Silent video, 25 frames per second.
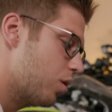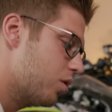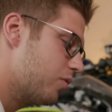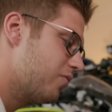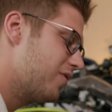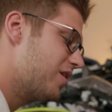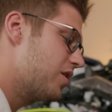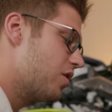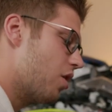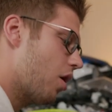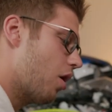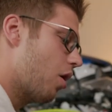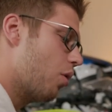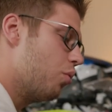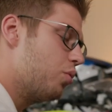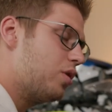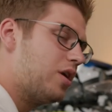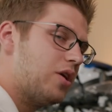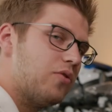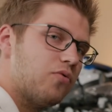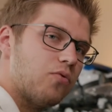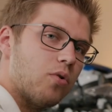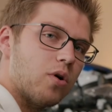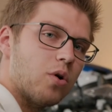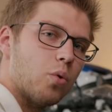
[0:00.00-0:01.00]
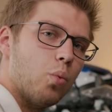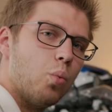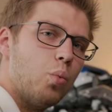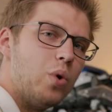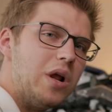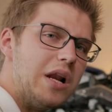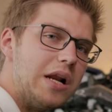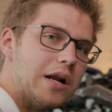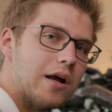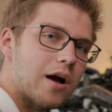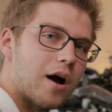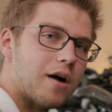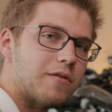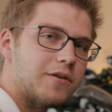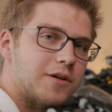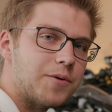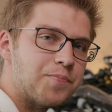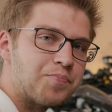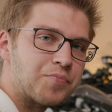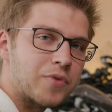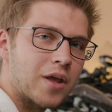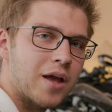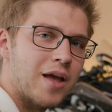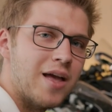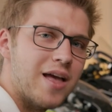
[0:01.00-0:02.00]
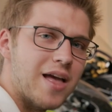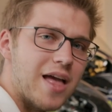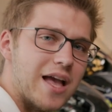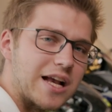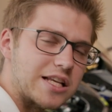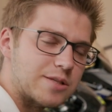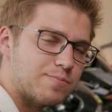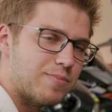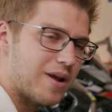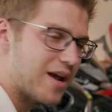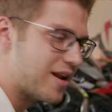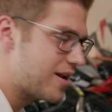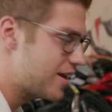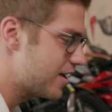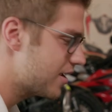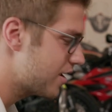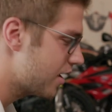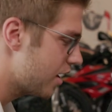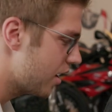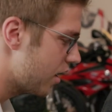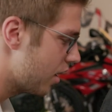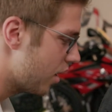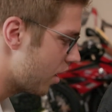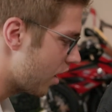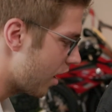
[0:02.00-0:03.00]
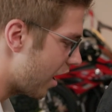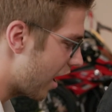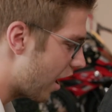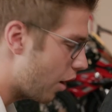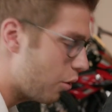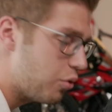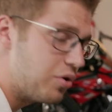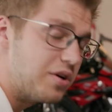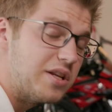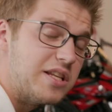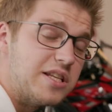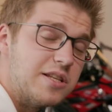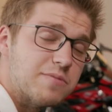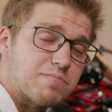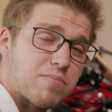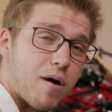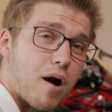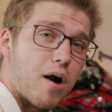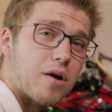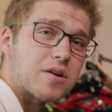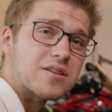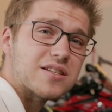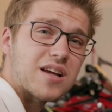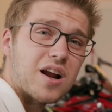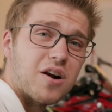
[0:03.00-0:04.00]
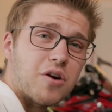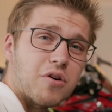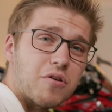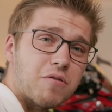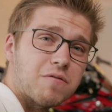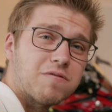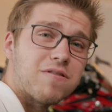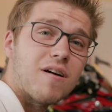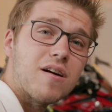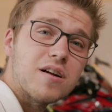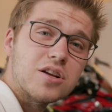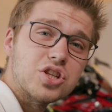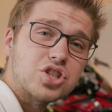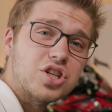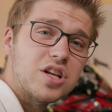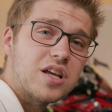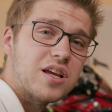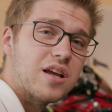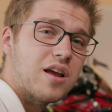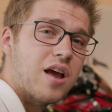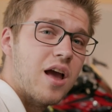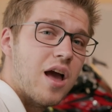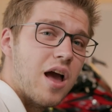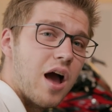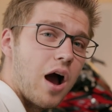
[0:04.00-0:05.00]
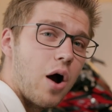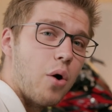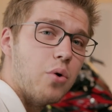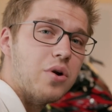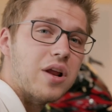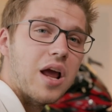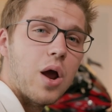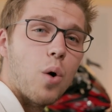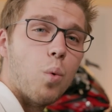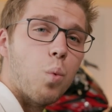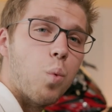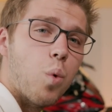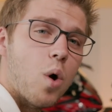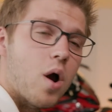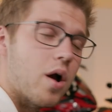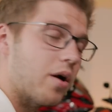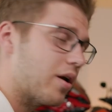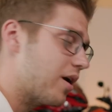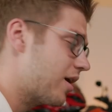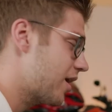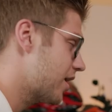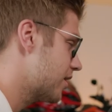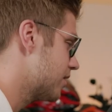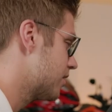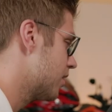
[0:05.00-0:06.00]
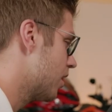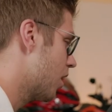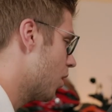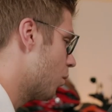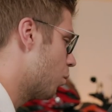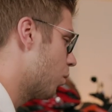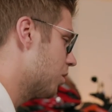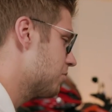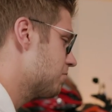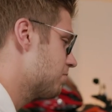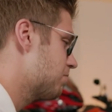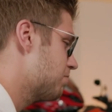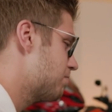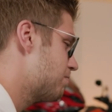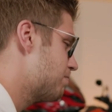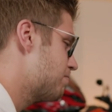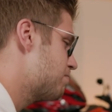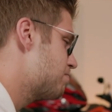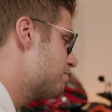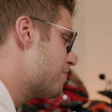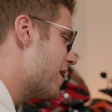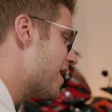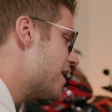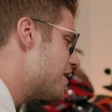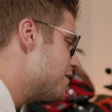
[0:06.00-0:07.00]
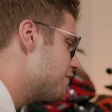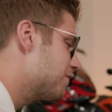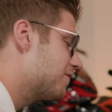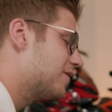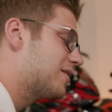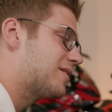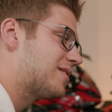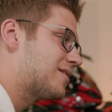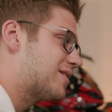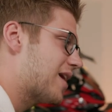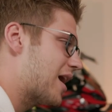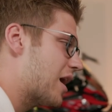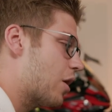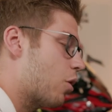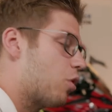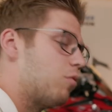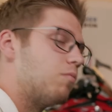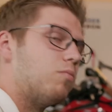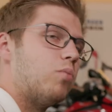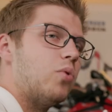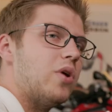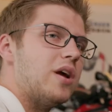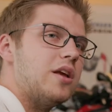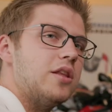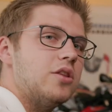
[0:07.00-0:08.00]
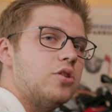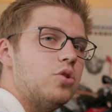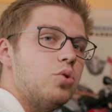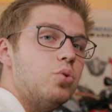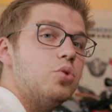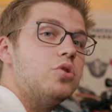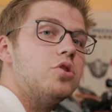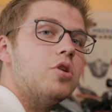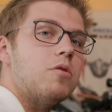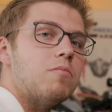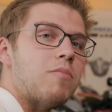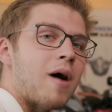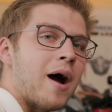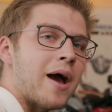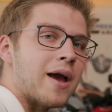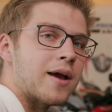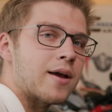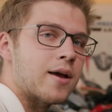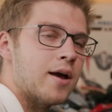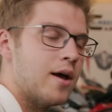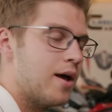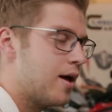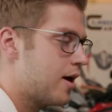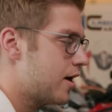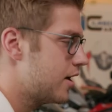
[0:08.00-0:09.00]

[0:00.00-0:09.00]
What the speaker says: one video only for the wheel cover, explaining how these parts are functioning, how they are working, and what benefits they all bring to your bike.